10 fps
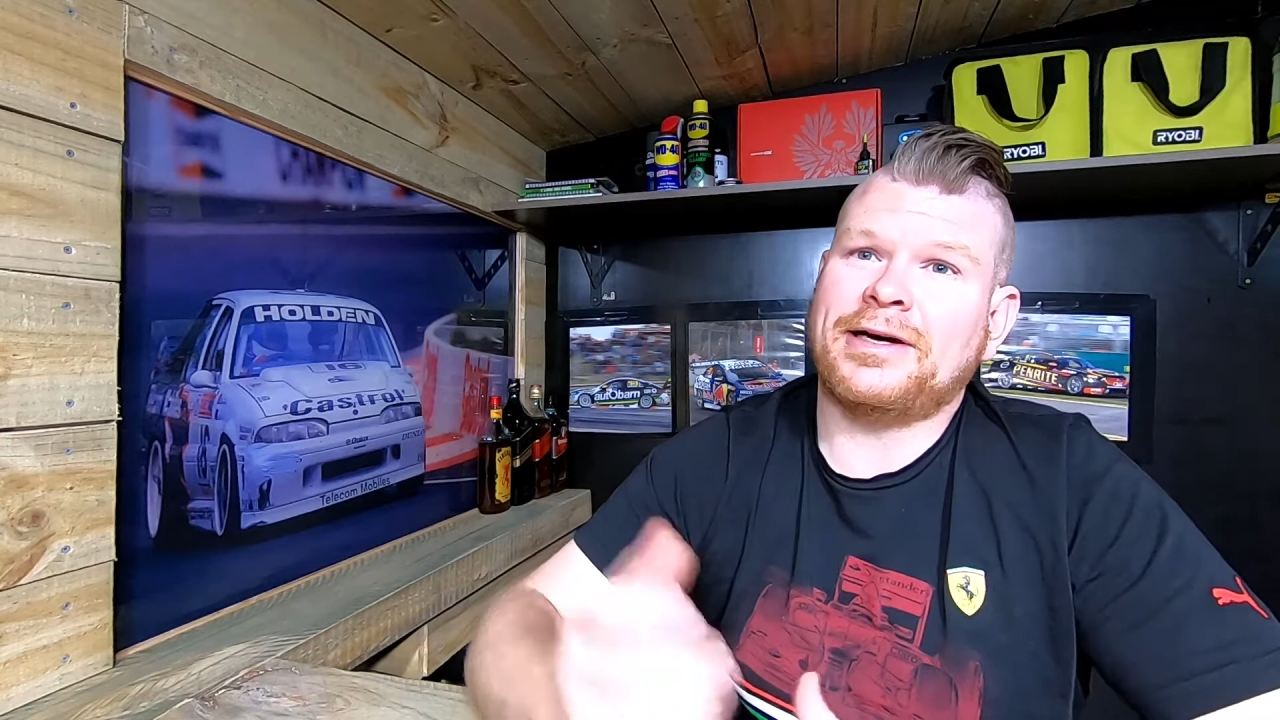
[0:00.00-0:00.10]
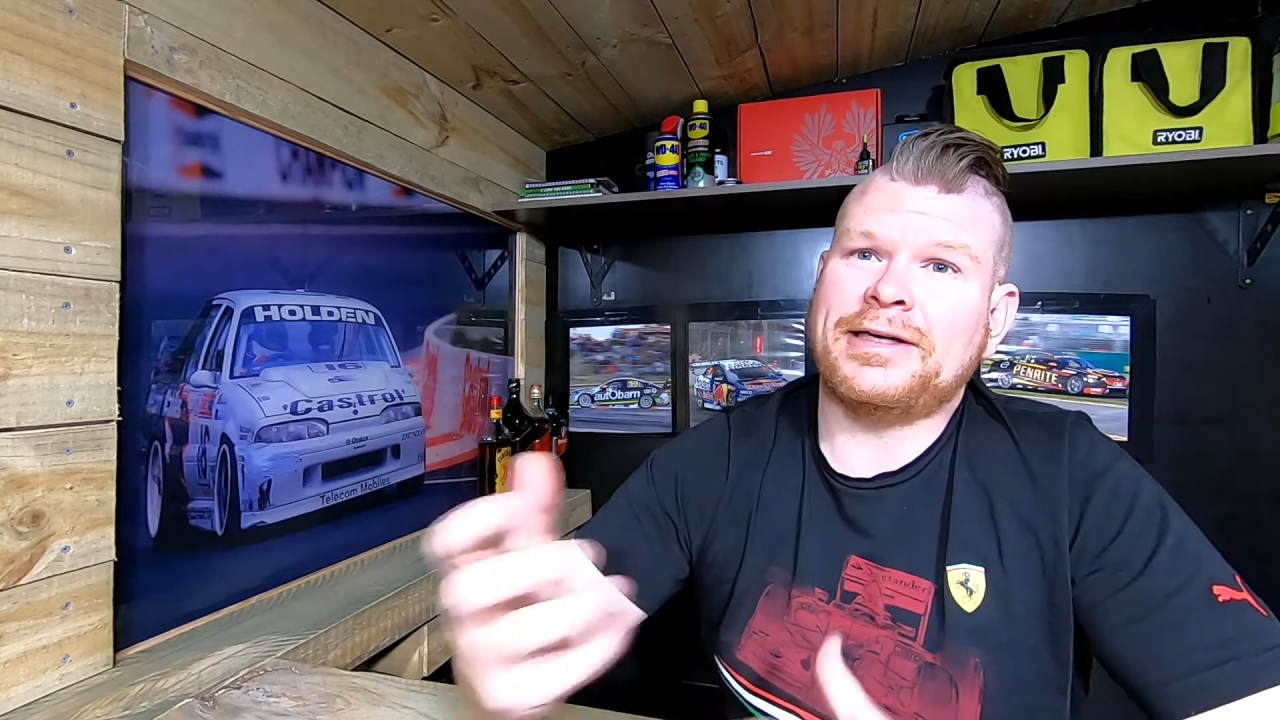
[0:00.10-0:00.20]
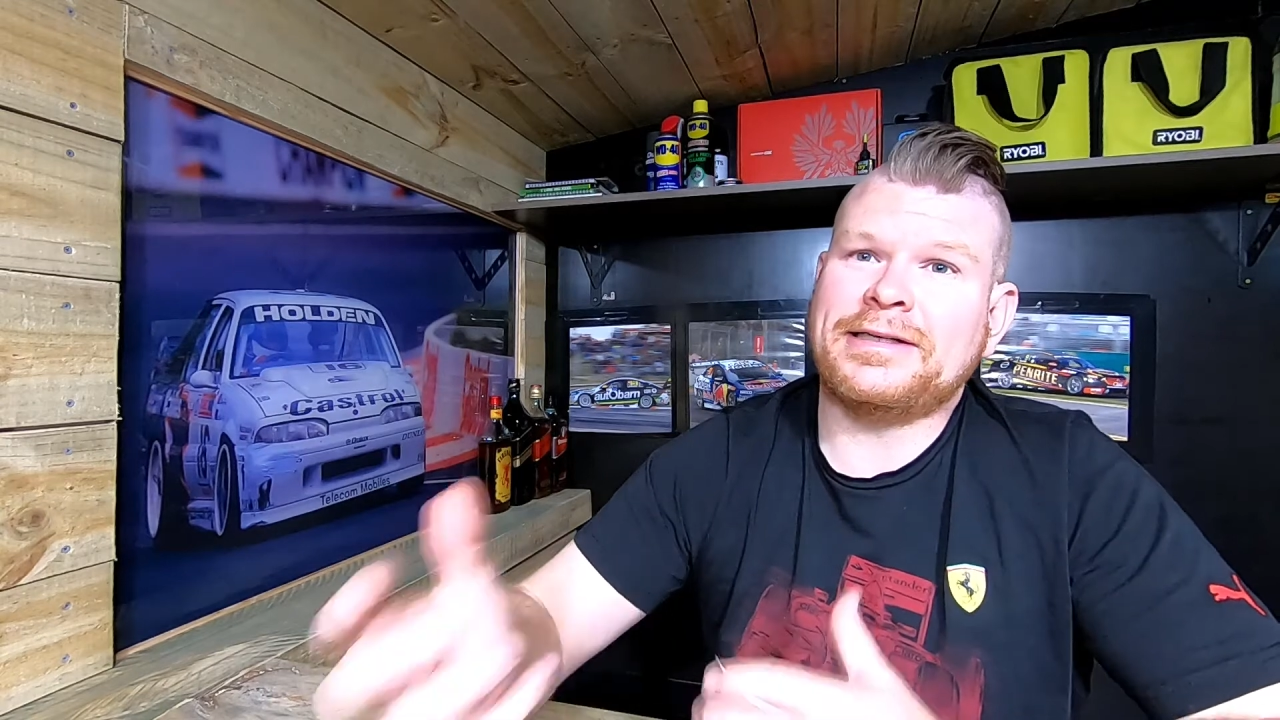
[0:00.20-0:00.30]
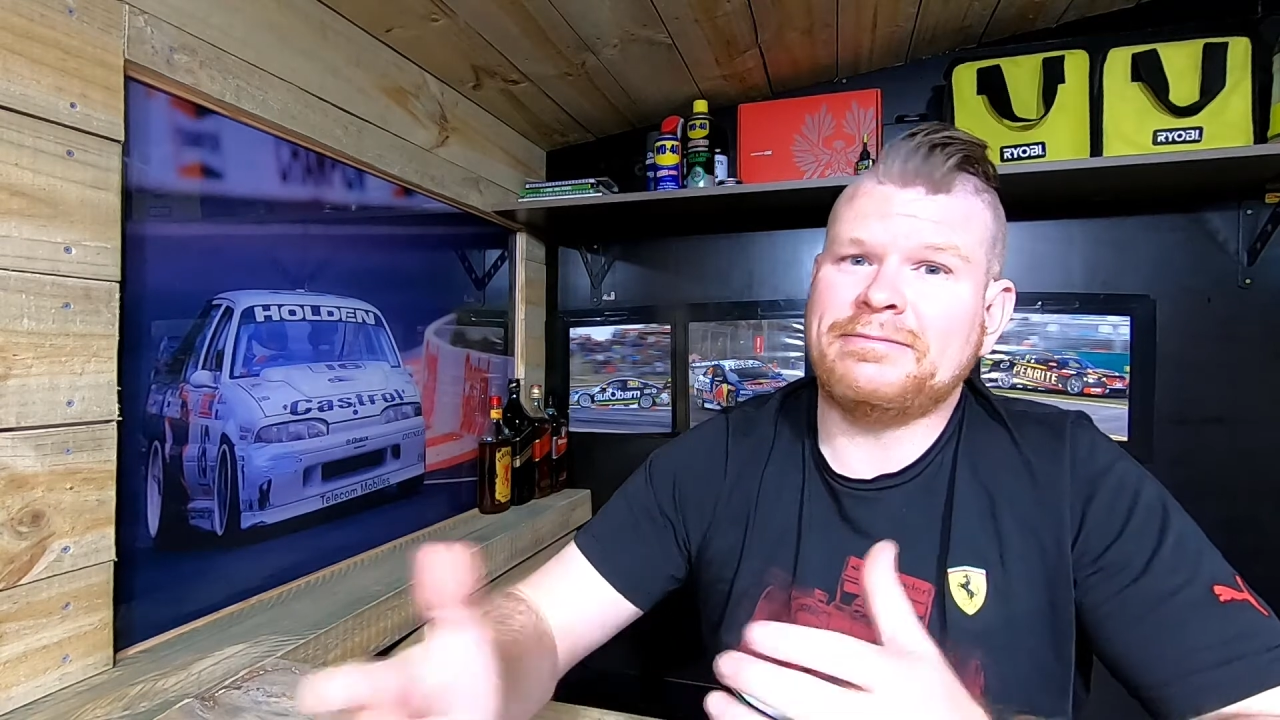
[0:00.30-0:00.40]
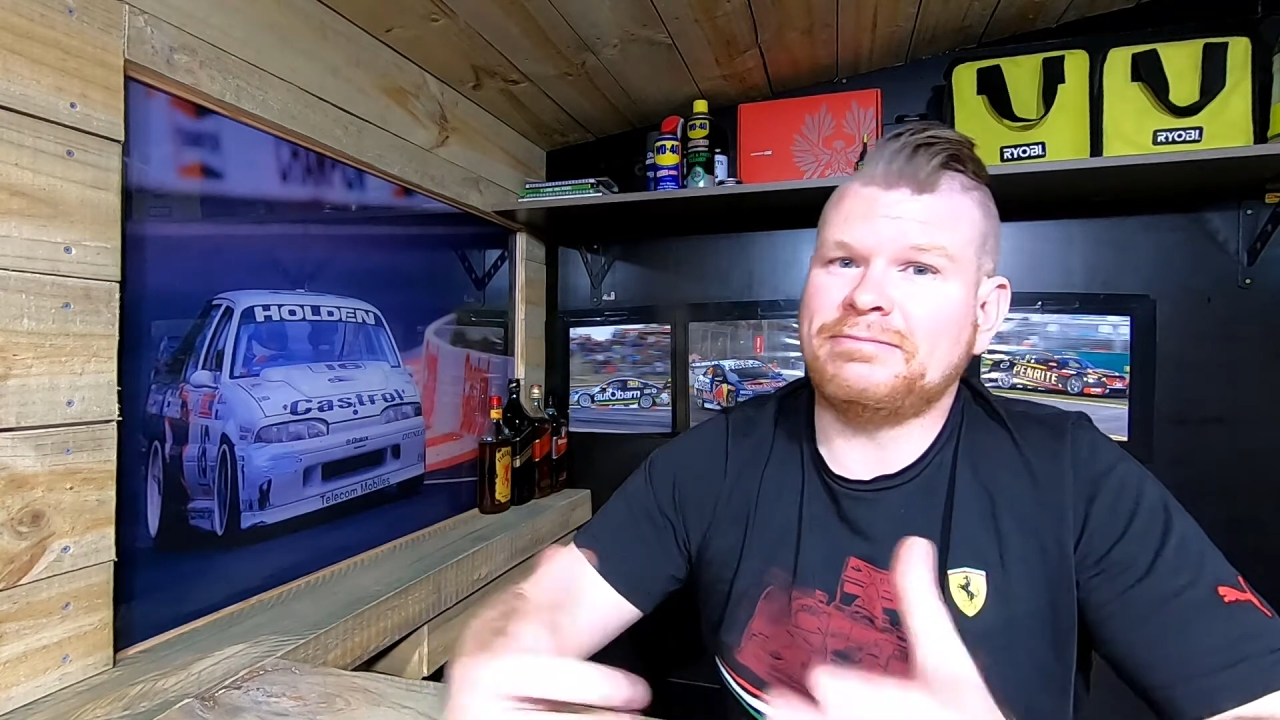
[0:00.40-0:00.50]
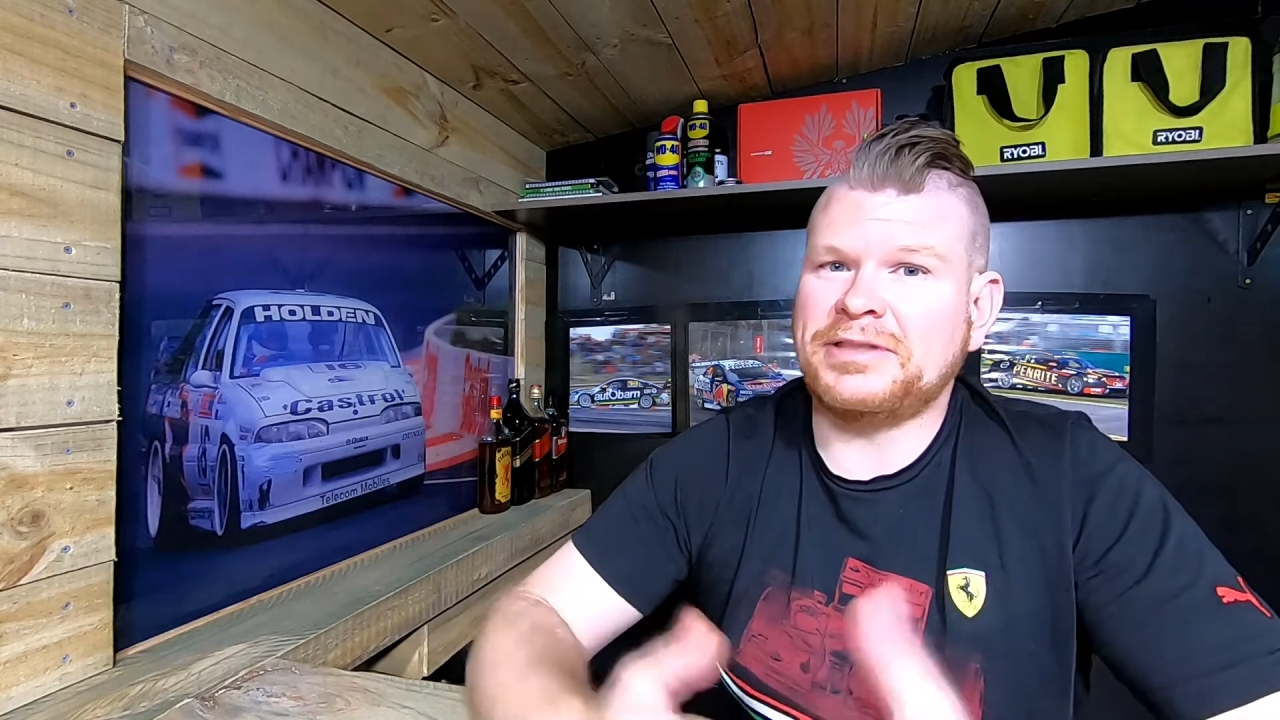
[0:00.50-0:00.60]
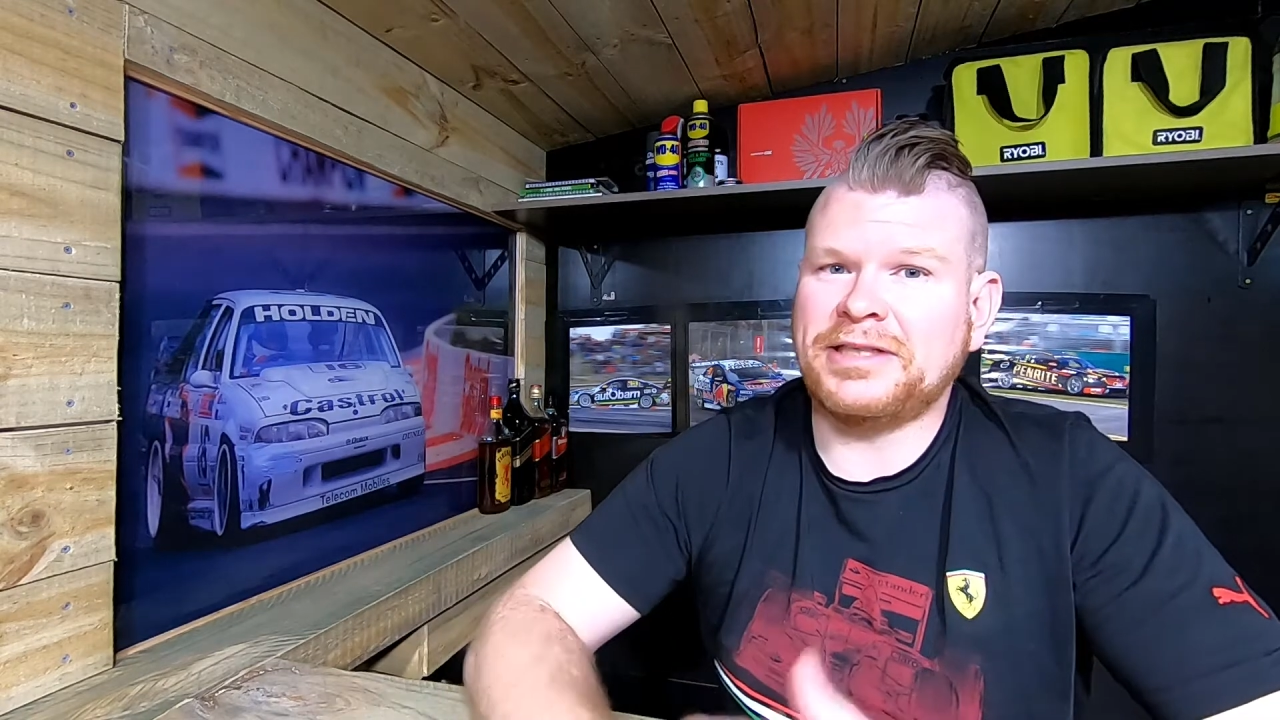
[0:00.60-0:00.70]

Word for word: i you